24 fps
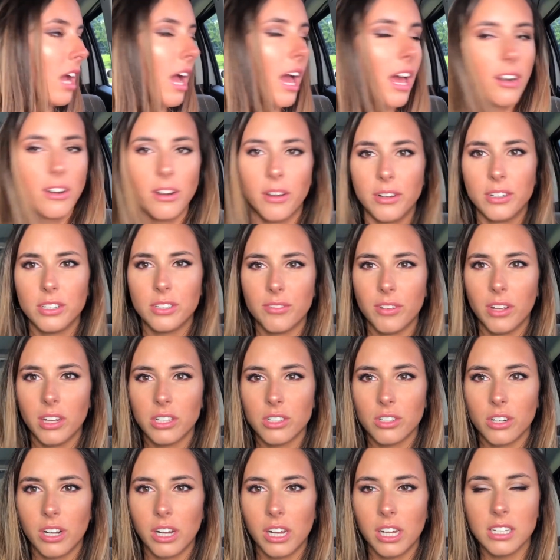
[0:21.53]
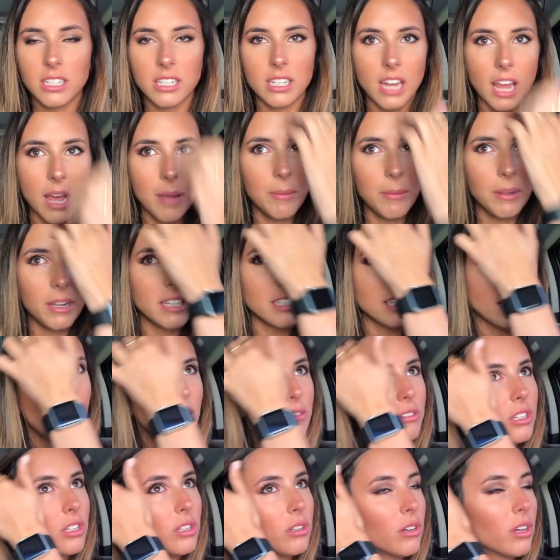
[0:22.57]
I don't know, I just feel like starting it today because I
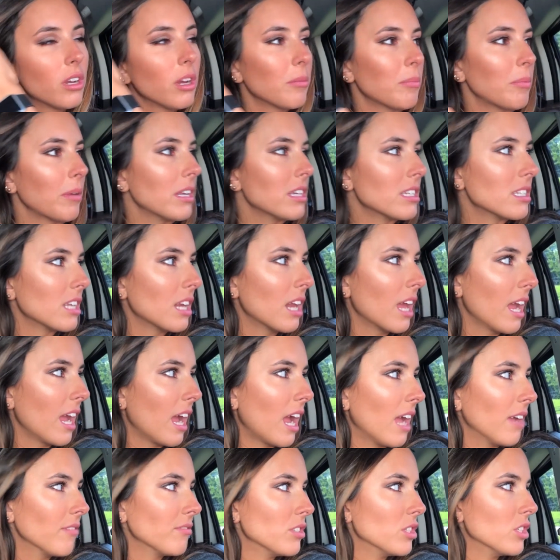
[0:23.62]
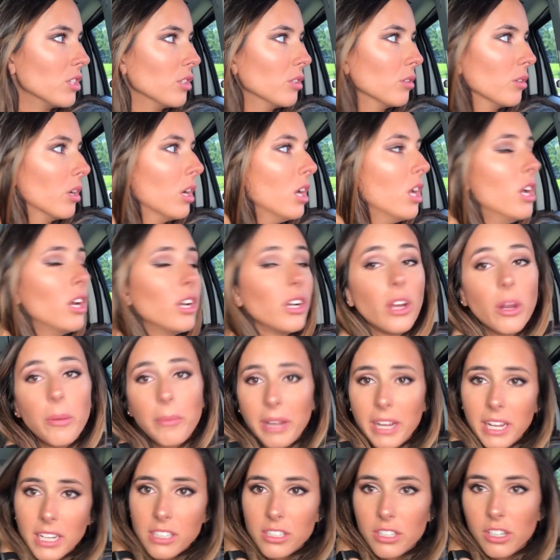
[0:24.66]
have to do a good bit today. I have to go to
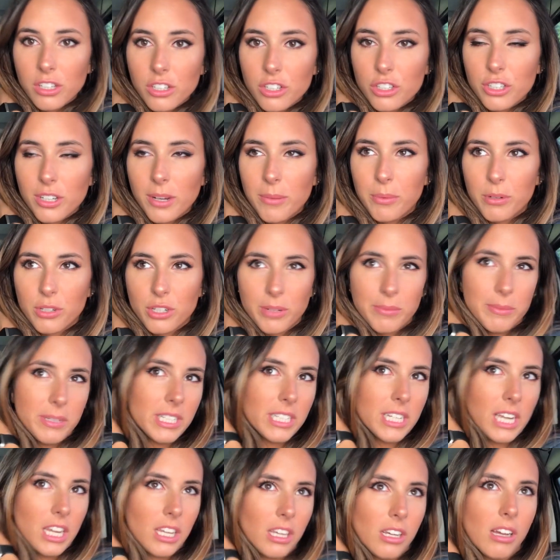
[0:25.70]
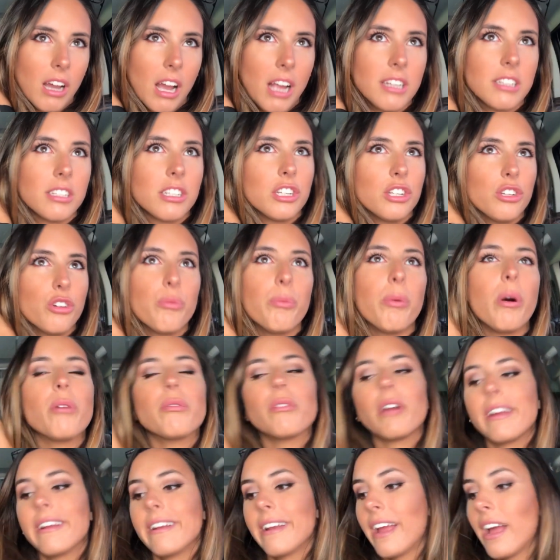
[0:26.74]
my internship, which I'm going to take you guys to, but
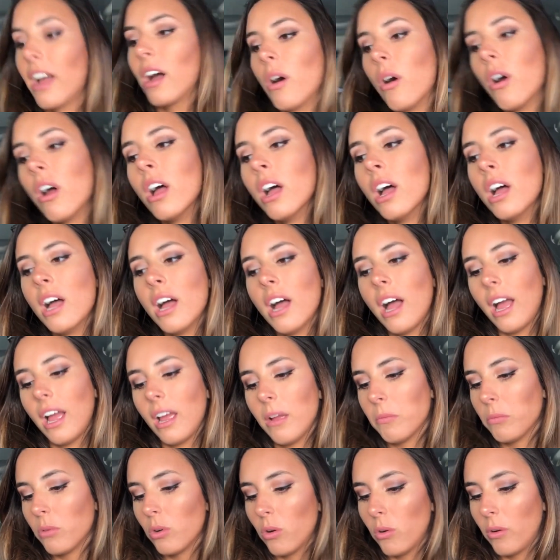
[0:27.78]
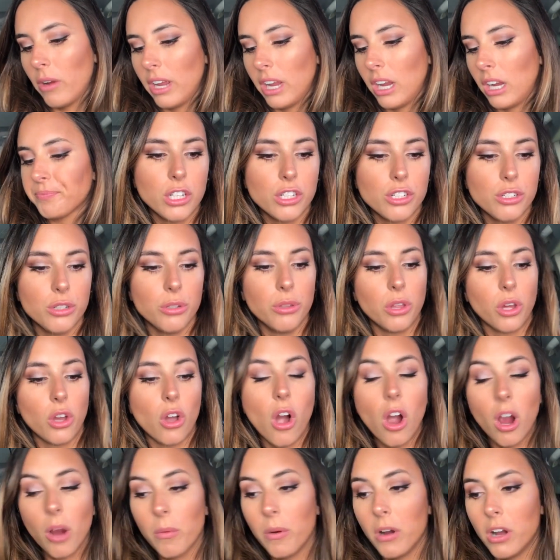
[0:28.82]
right now I am going to the
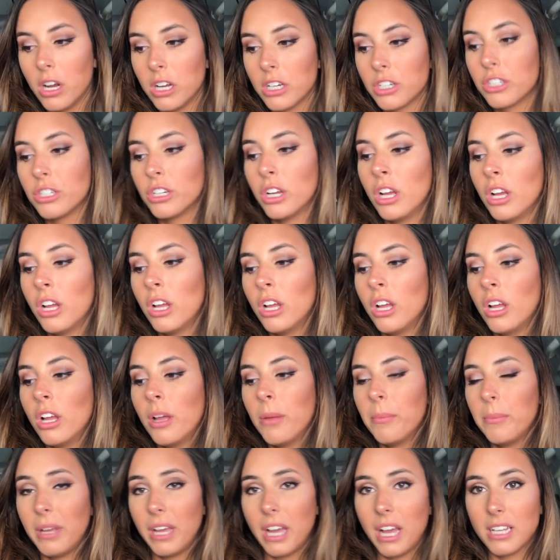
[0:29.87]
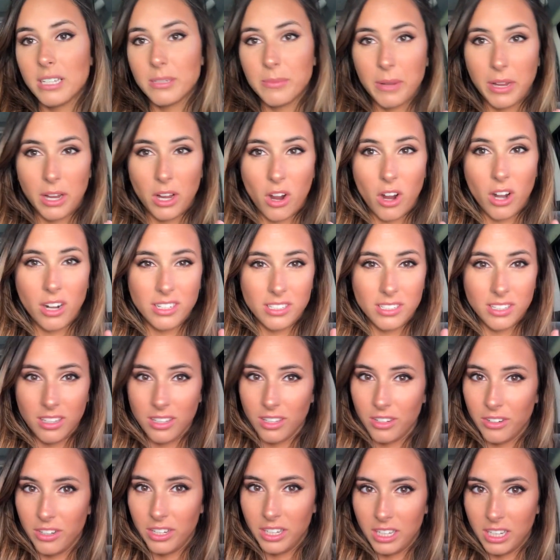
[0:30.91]
car wash because my car is
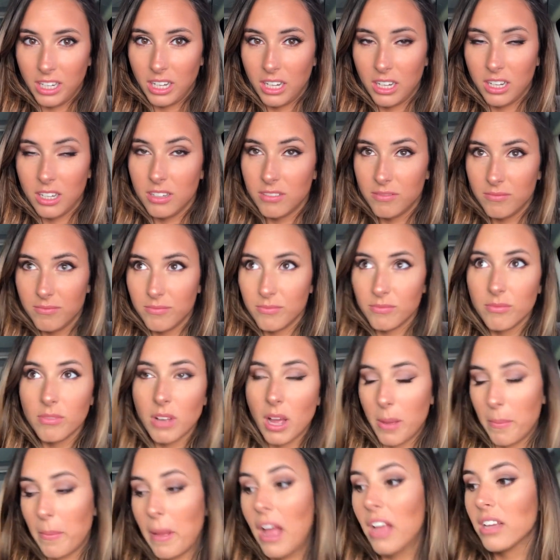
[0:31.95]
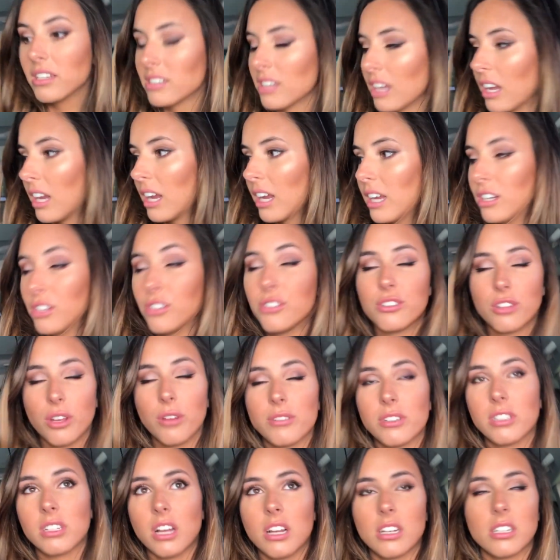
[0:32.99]
literally a mess. Like, it is so
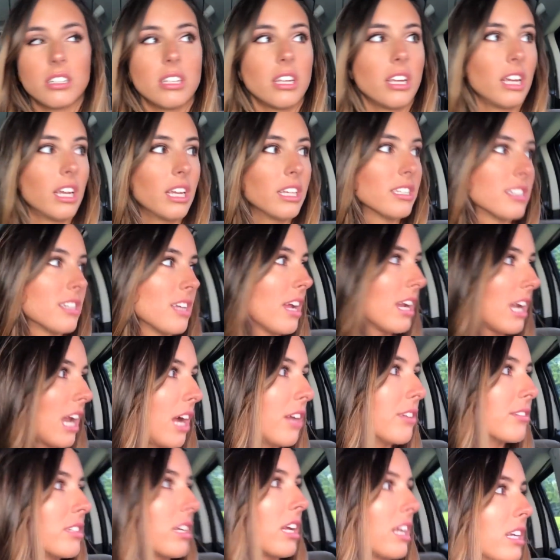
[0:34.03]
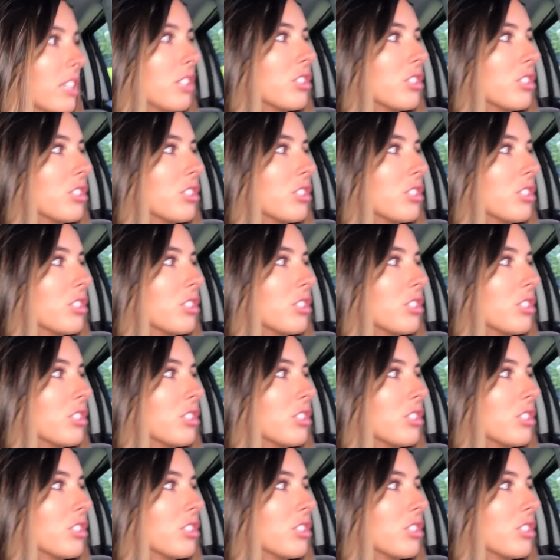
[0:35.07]
disgusting inside, outside.